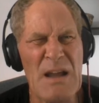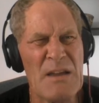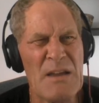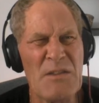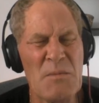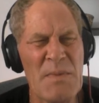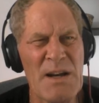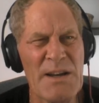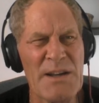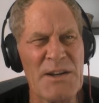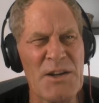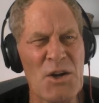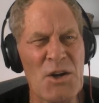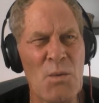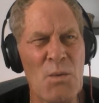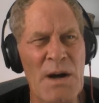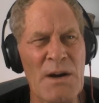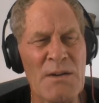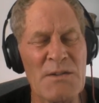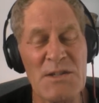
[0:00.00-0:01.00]
In the middle of
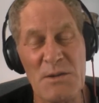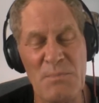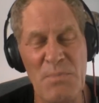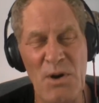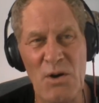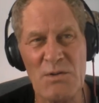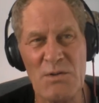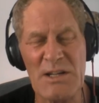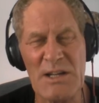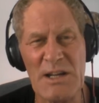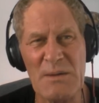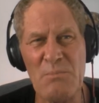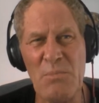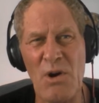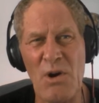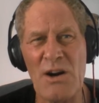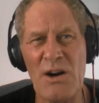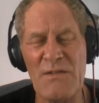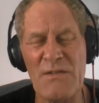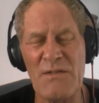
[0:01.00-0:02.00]
nowhere. Supposedly
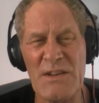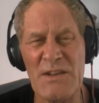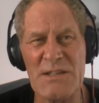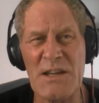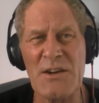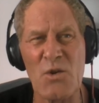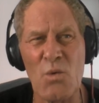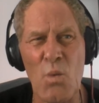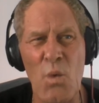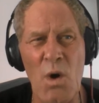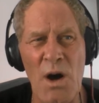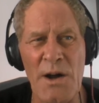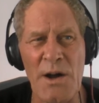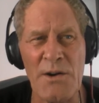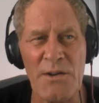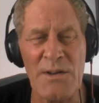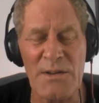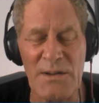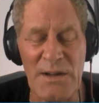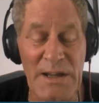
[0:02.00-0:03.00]
part of it's
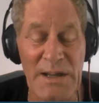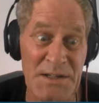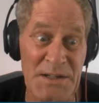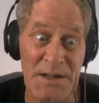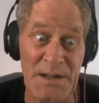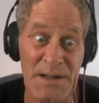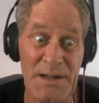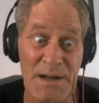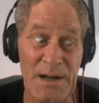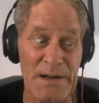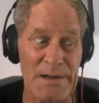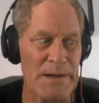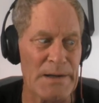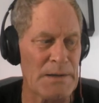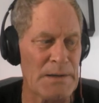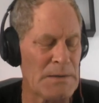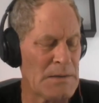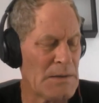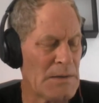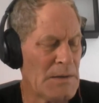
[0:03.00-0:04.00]
underwater in Lake
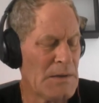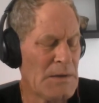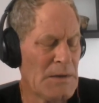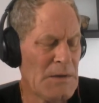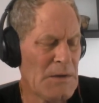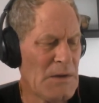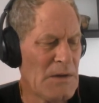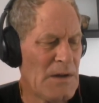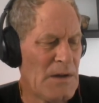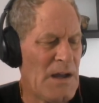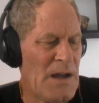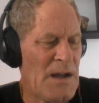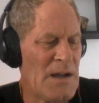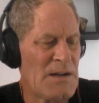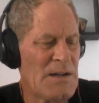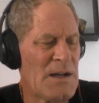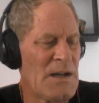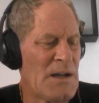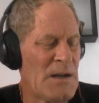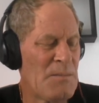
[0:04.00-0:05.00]
Titicaca,
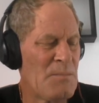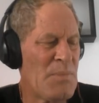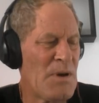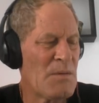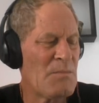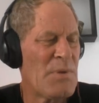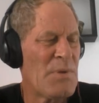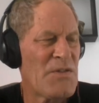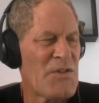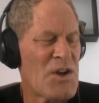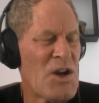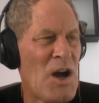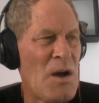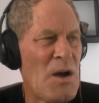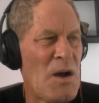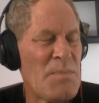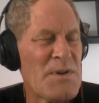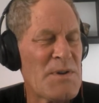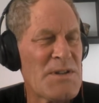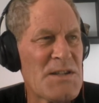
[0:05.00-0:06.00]
and but the
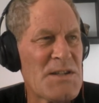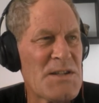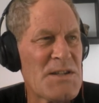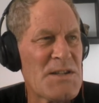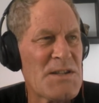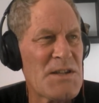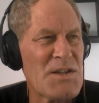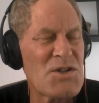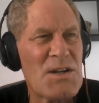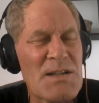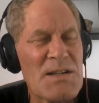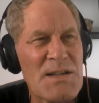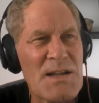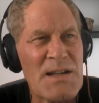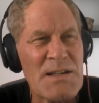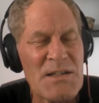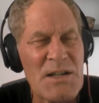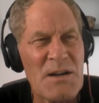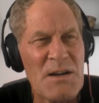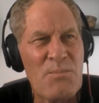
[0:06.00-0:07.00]
composition
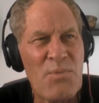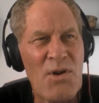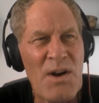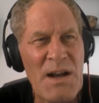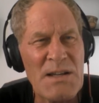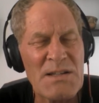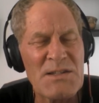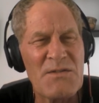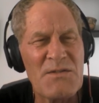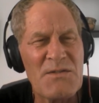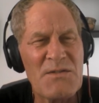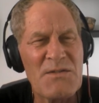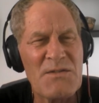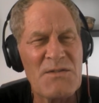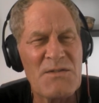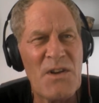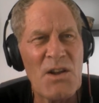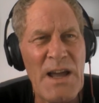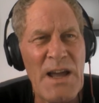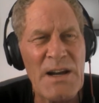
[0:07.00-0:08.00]
is it's
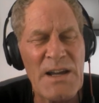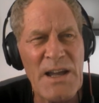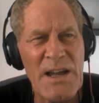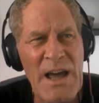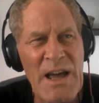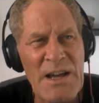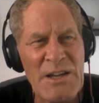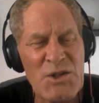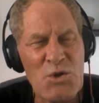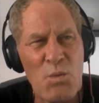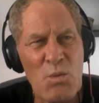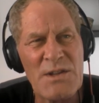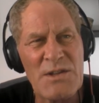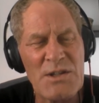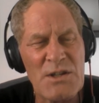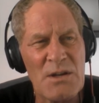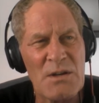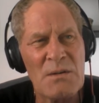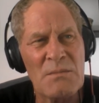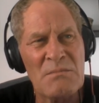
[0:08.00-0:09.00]
compressed volcanic
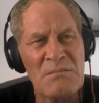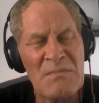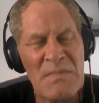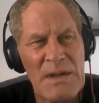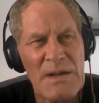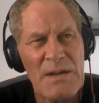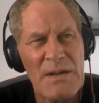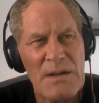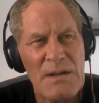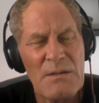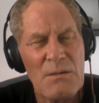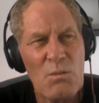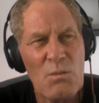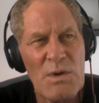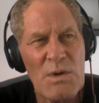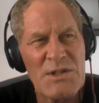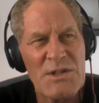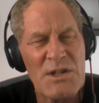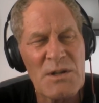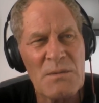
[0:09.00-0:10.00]
ash with some
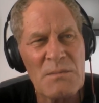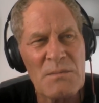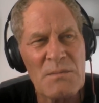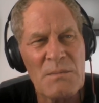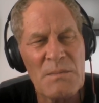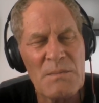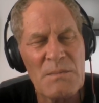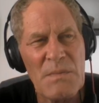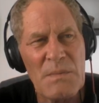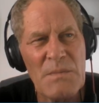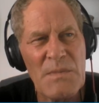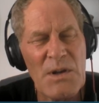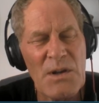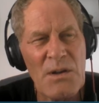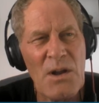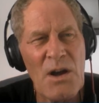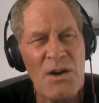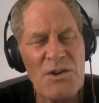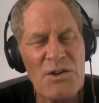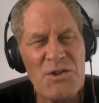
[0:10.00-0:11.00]

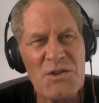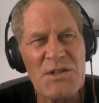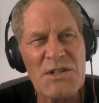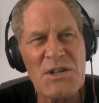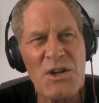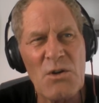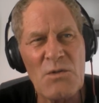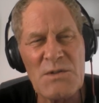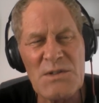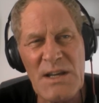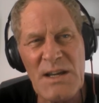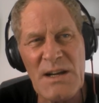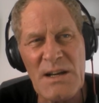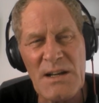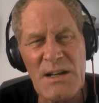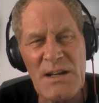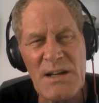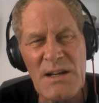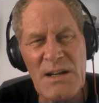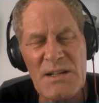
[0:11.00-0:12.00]
larger
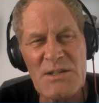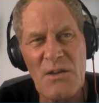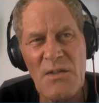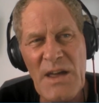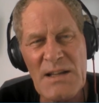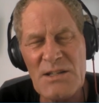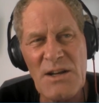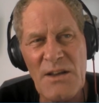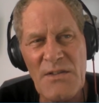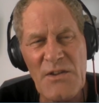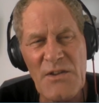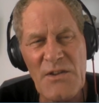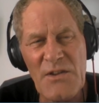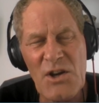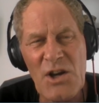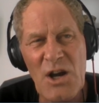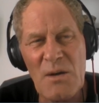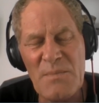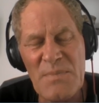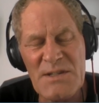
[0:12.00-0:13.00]
stones in it. So that's
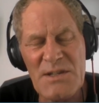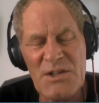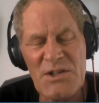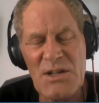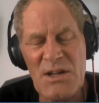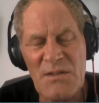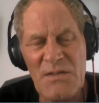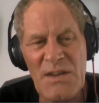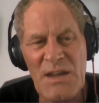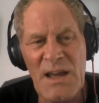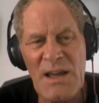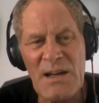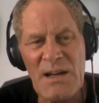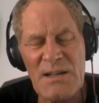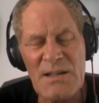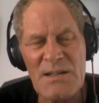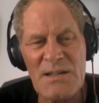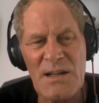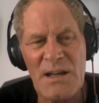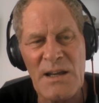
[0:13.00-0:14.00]
not the composition of
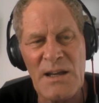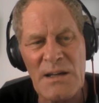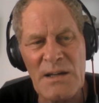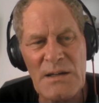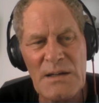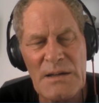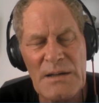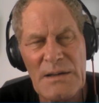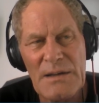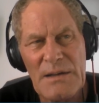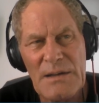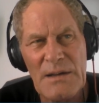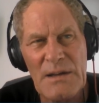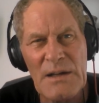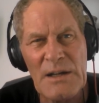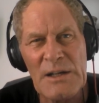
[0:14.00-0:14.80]
the andesite.